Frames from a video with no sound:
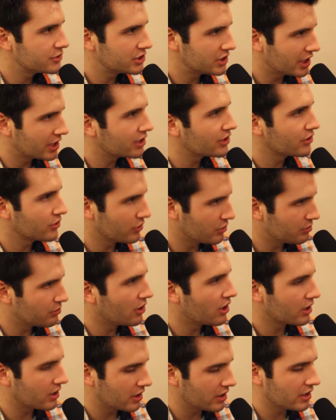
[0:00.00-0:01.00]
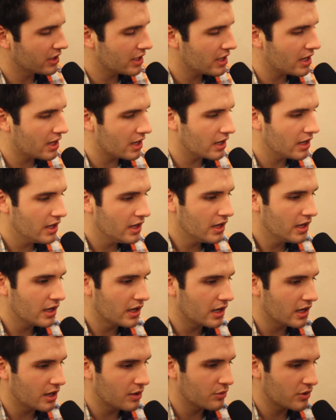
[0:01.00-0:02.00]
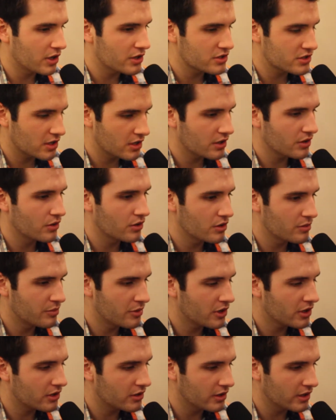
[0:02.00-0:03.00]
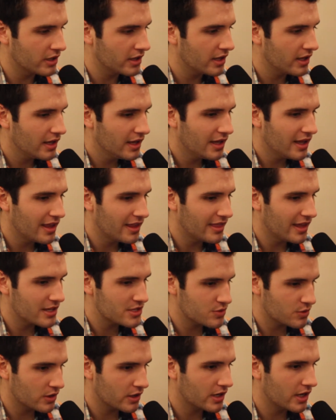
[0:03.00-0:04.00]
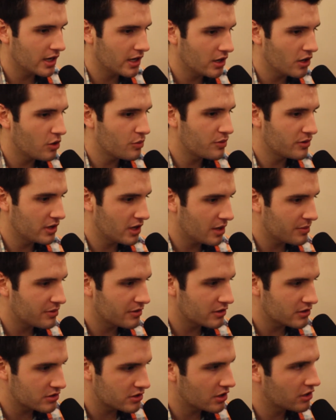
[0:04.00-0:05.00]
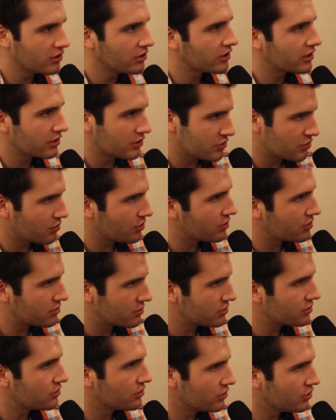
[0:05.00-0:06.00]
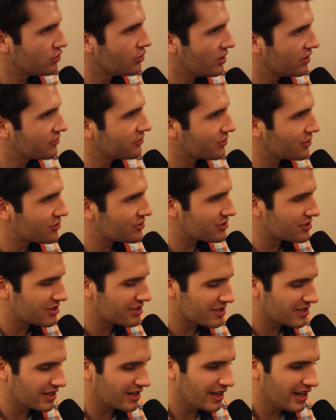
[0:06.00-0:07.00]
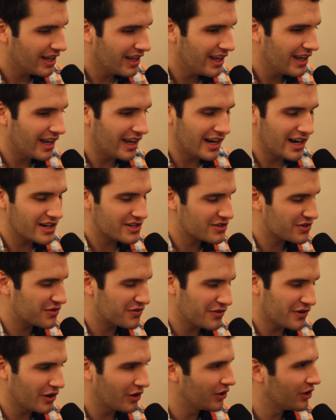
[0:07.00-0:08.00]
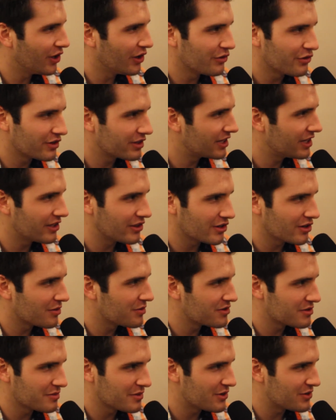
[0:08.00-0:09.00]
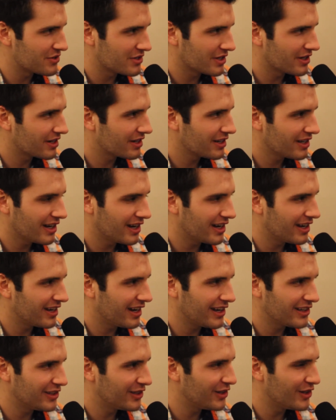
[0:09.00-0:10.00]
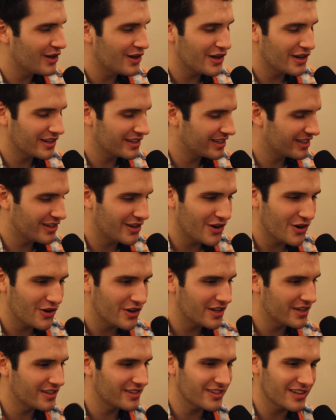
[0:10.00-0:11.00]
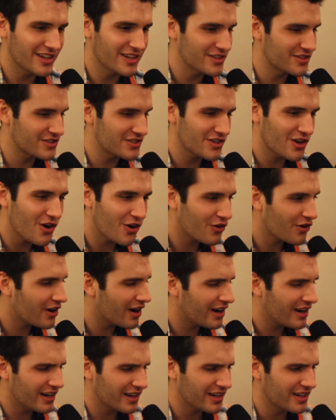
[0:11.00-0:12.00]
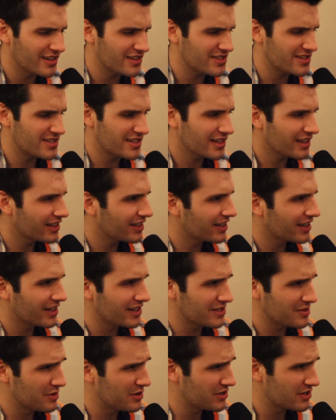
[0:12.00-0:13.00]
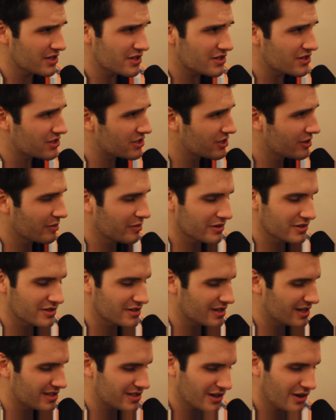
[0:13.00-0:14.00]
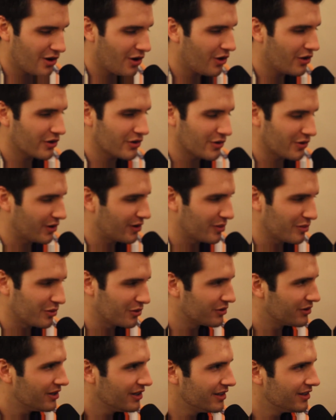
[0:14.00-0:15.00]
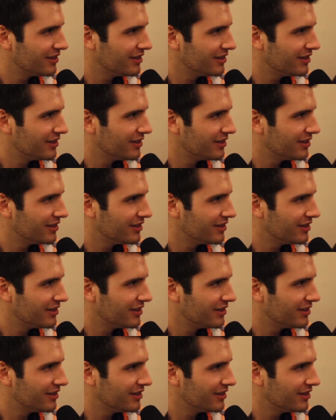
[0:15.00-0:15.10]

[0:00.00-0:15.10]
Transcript: secular market. Yeah, uh, when I started going to Berklee, that's when it kind of opened up and started looking towards new influences, and, and I just fell in love with Keith Urban's music. I, I love, you know, his his songwriting, his singing, his musicianship is it's all incredible.